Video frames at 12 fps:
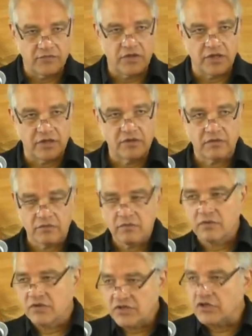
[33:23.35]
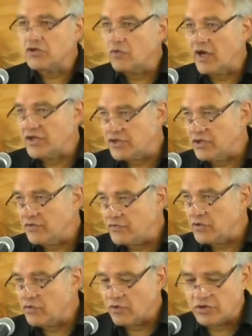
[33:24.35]
of the situation
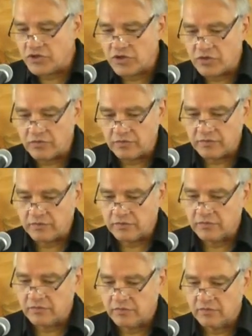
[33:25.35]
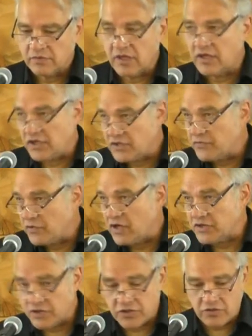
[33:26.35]
if you were a Jew, and it is
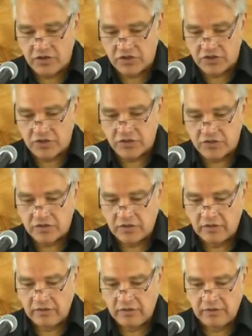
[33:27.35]
for us as Christians.